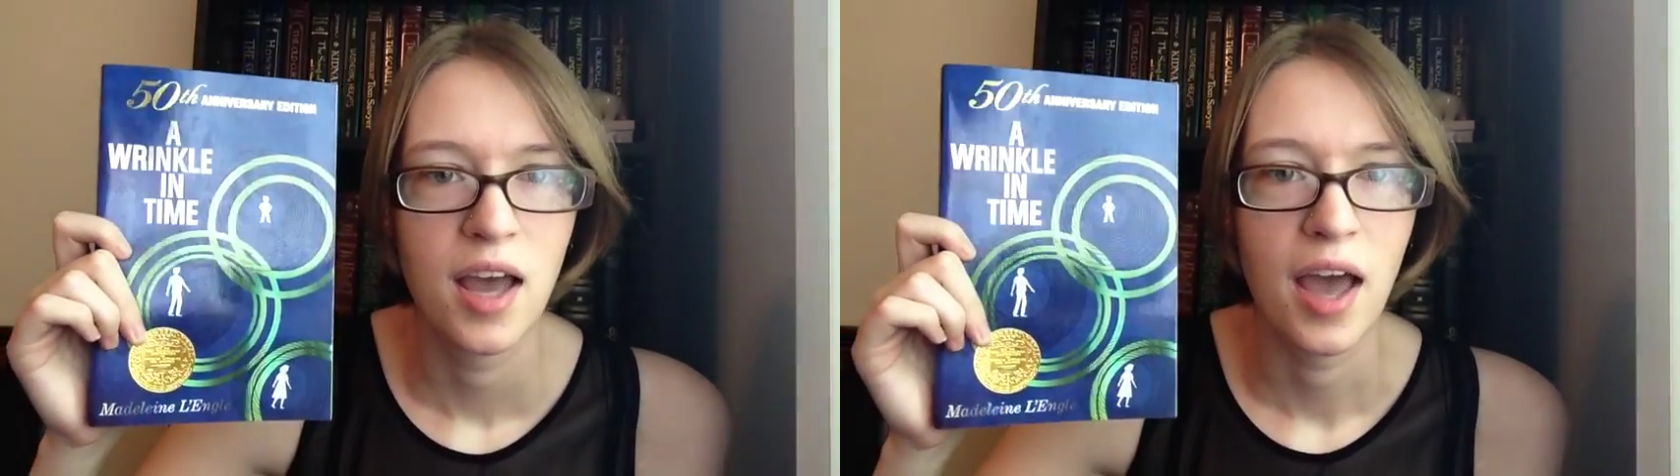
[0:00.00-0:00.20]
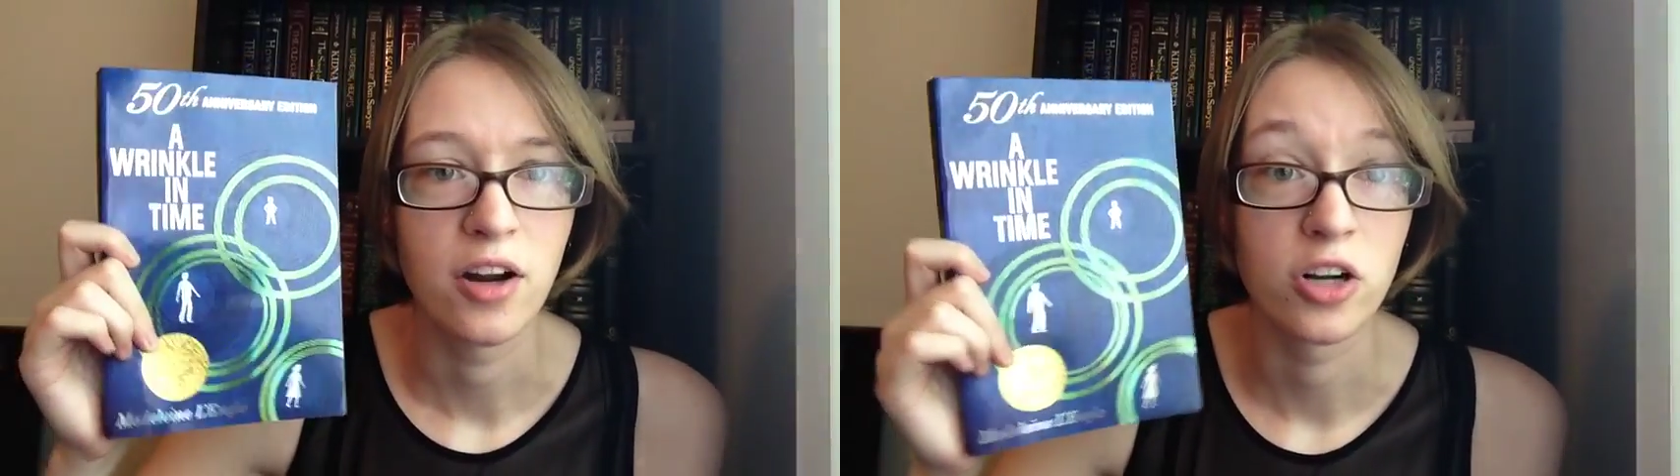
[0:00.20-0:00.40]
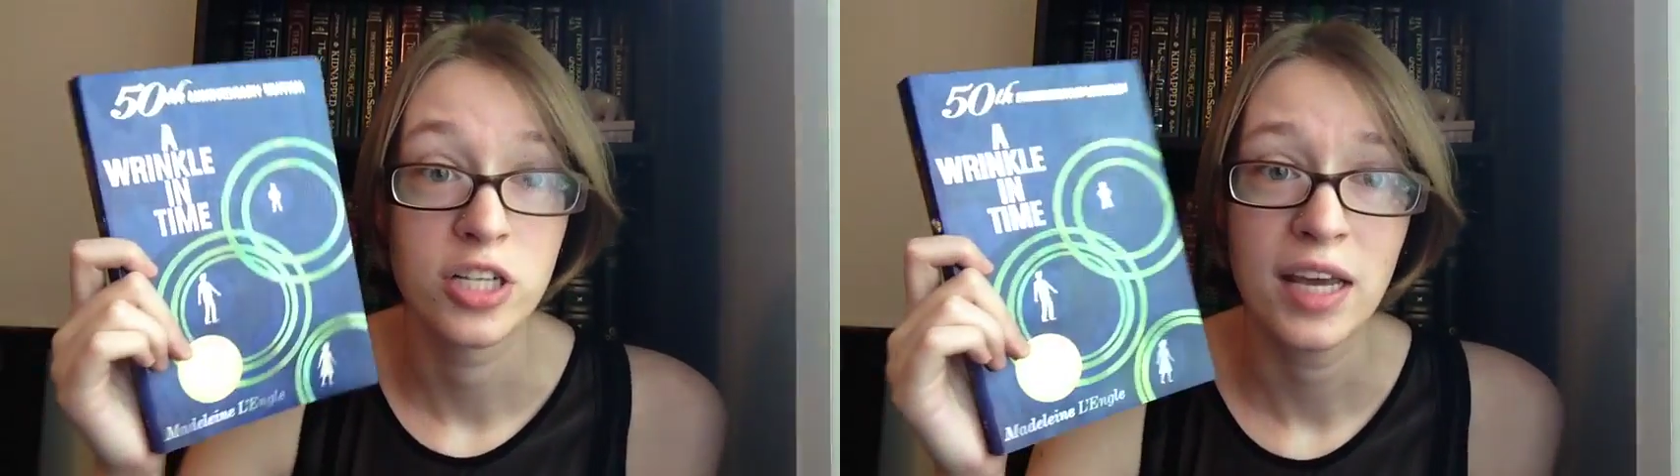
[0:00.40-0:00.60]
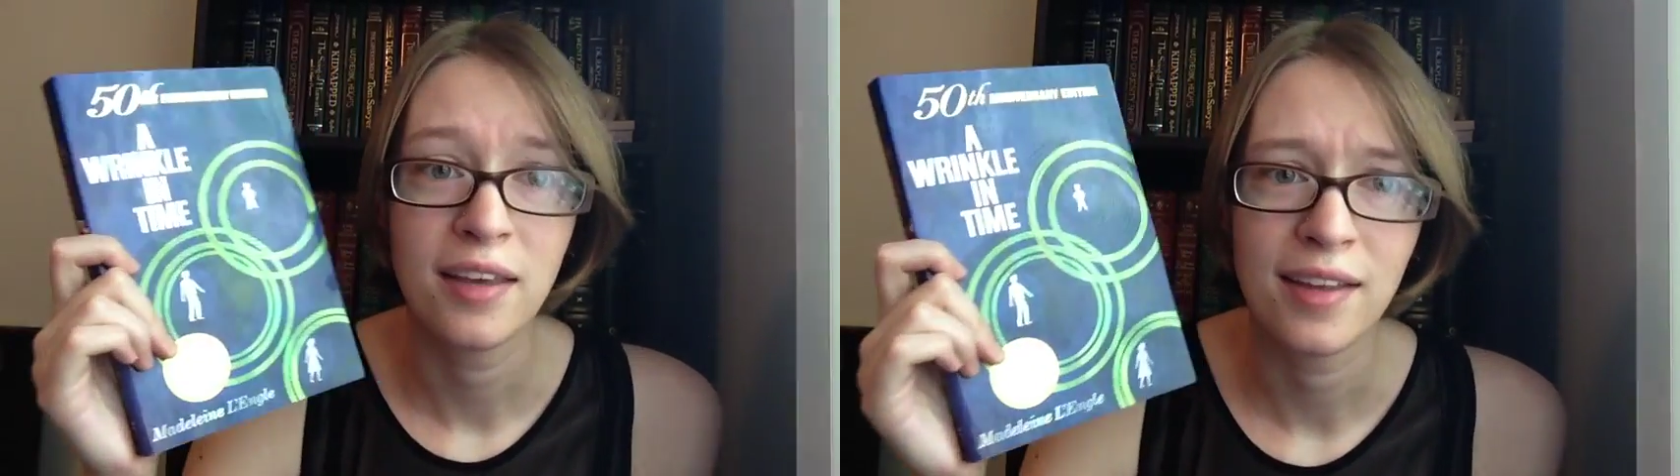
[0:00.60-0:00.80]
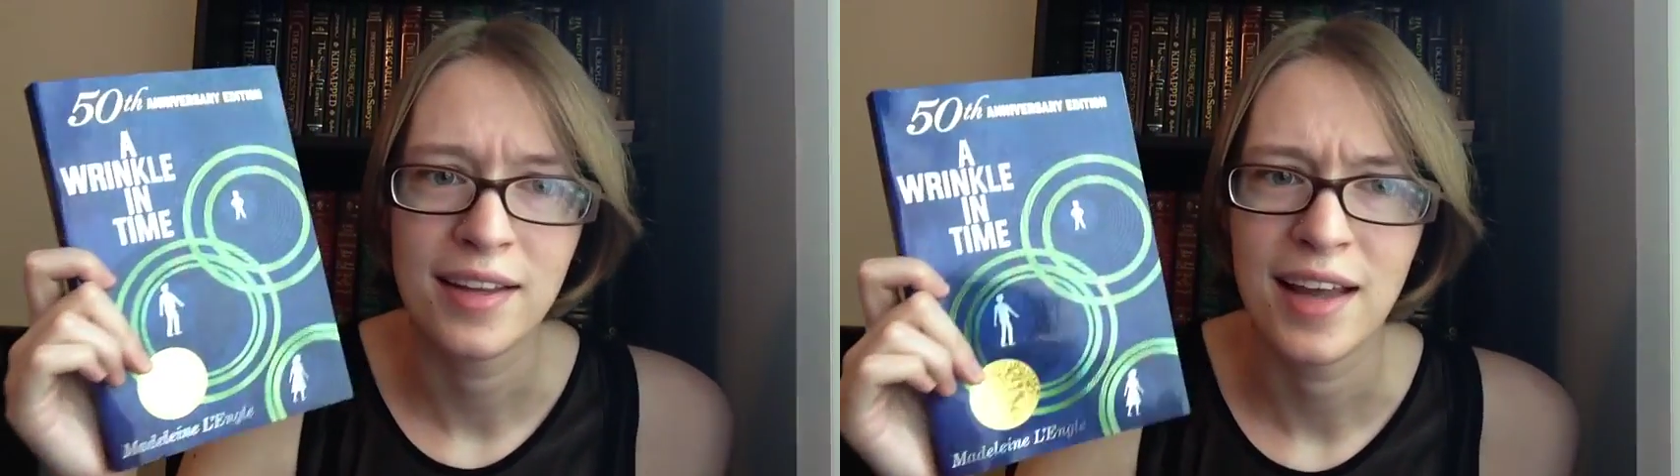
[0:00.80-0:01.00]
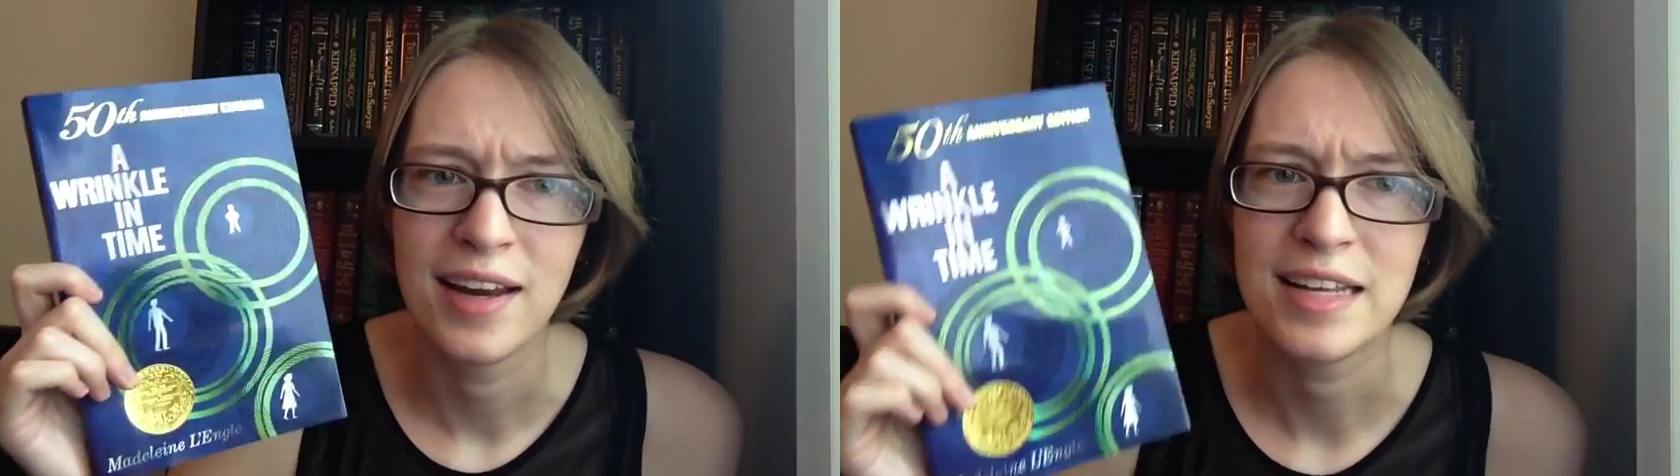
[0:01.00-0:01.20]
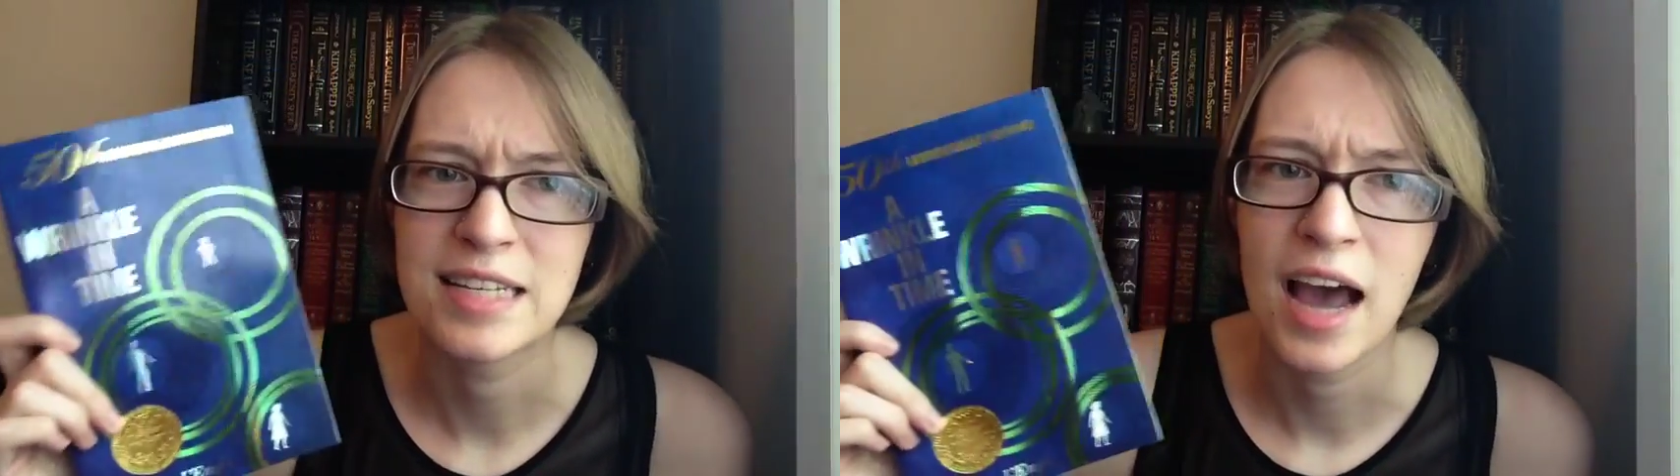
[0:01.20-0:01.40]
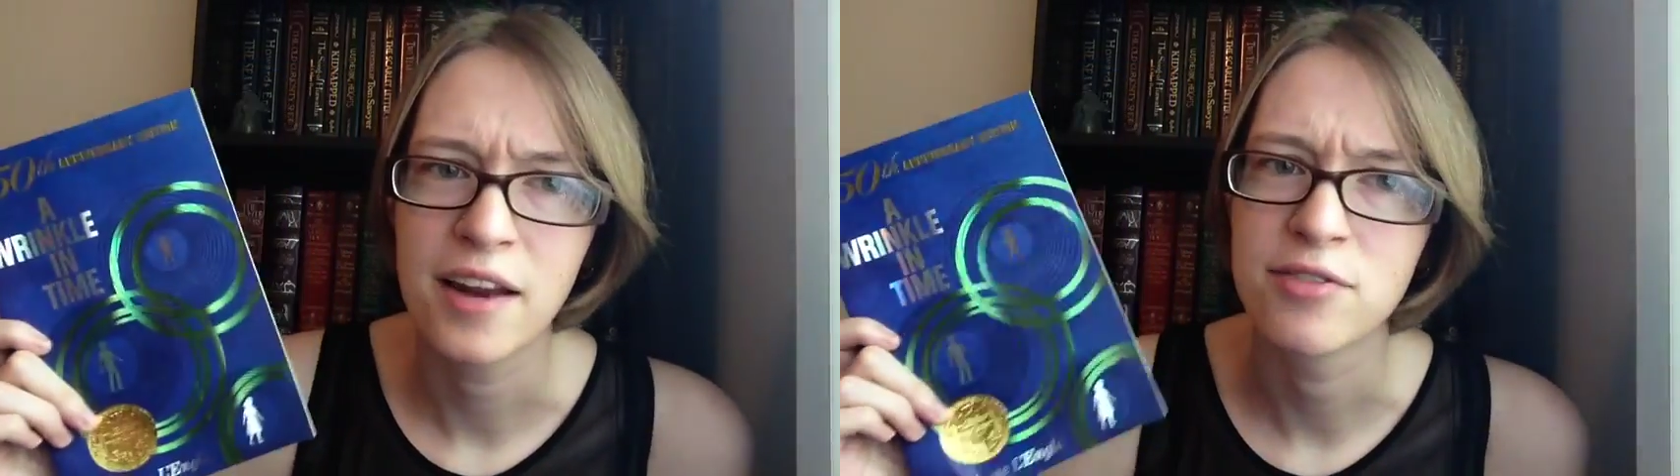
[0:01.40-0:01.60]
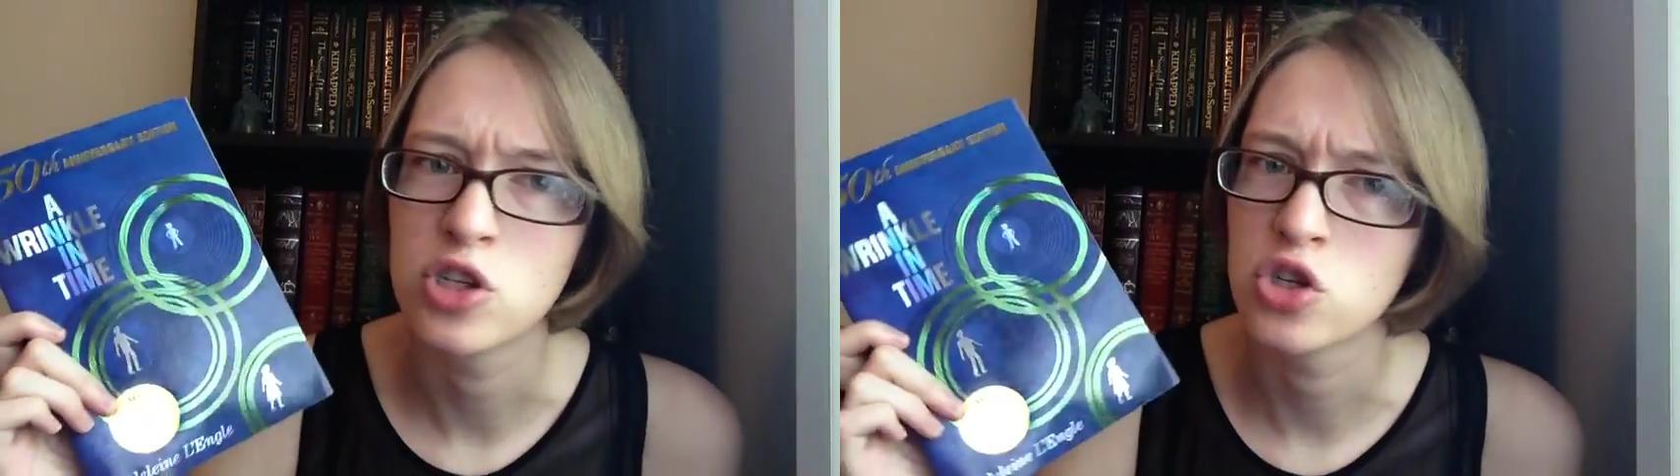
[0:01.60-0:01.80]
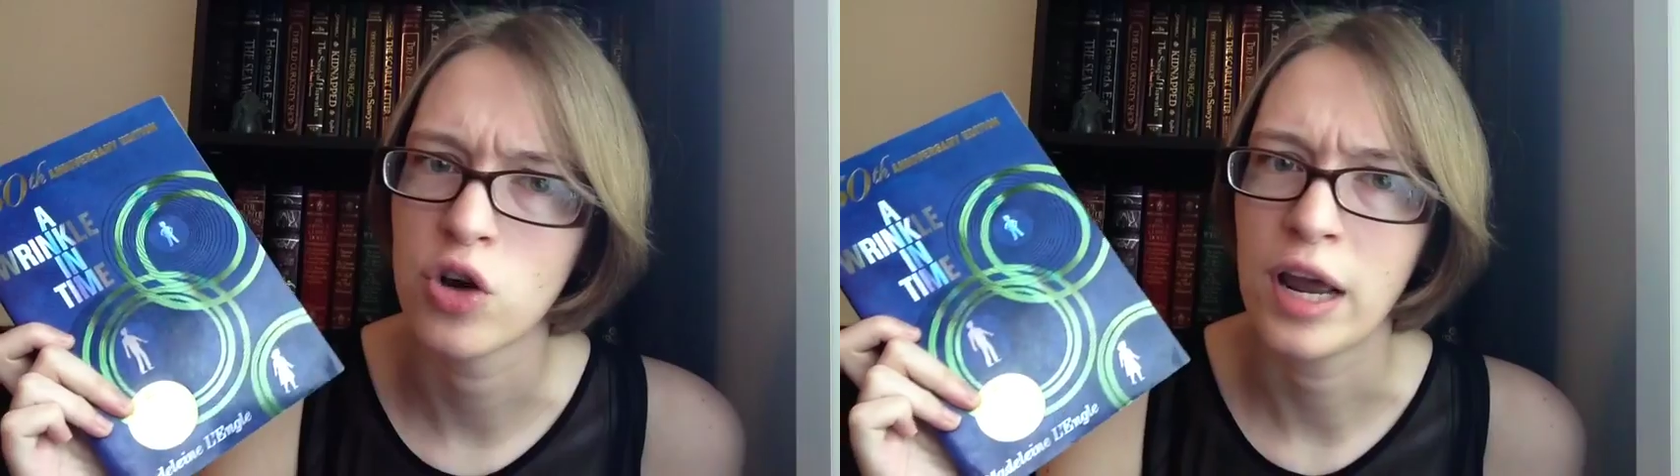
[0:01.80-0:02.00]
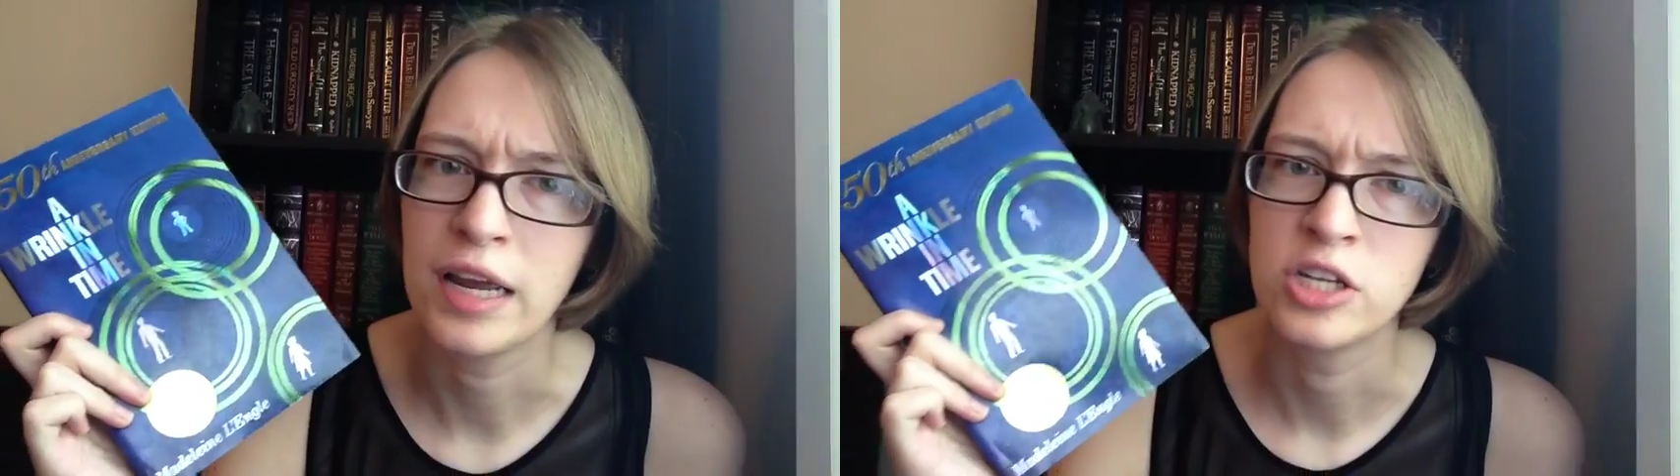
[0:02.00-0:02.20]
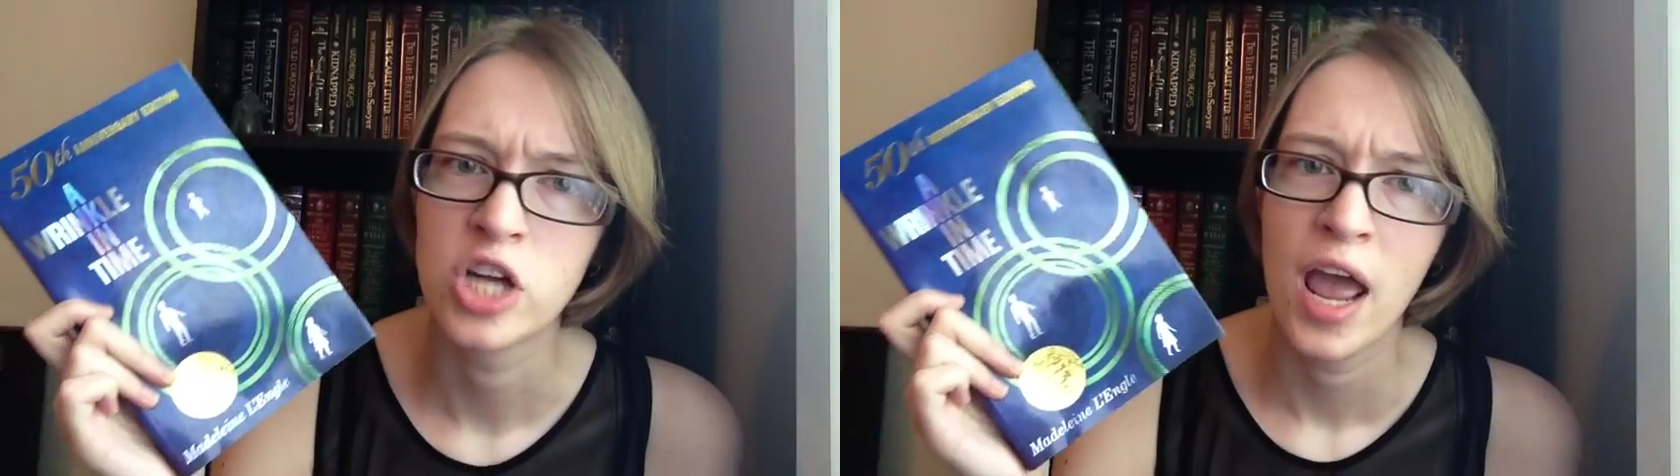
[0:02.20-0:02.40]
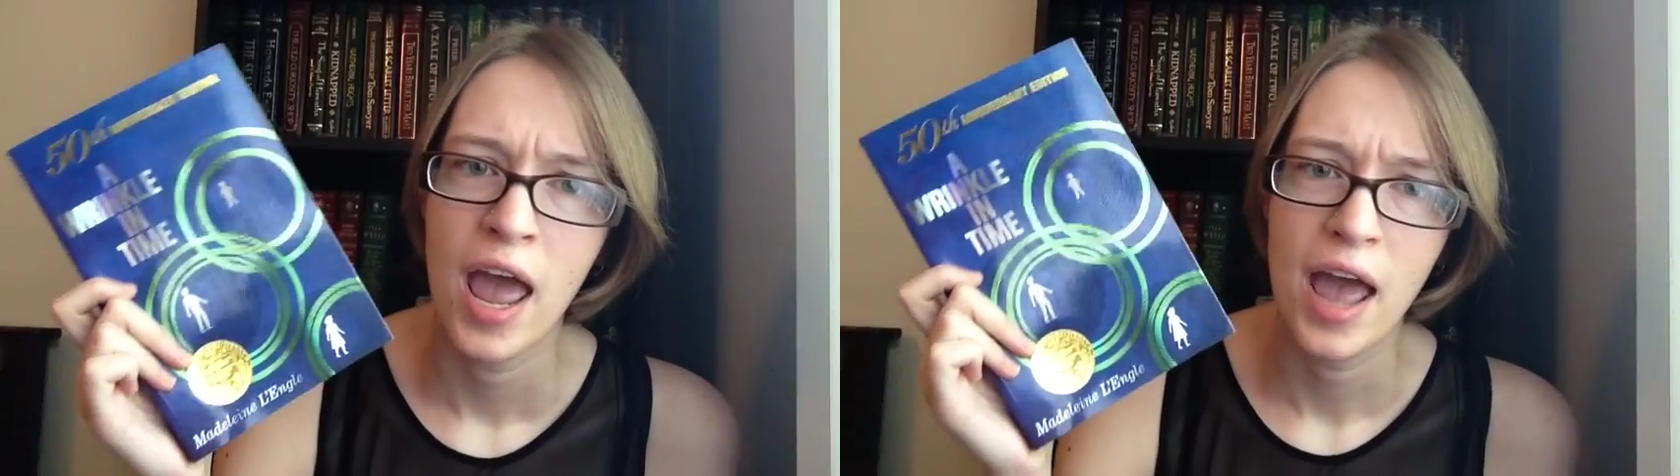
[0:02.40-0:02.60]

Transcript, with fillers: and articulate, and he's kind of strange.